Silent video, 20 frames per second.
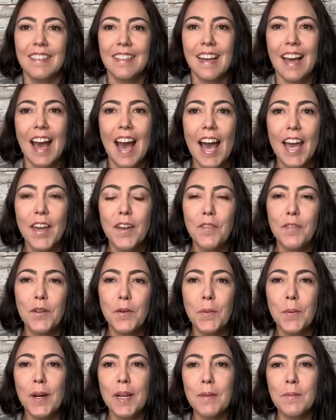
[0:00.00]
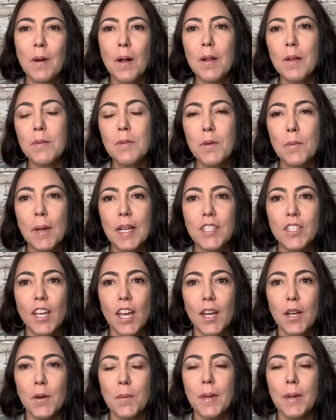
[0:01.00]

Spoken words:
Hi everyone, welcome to my channel.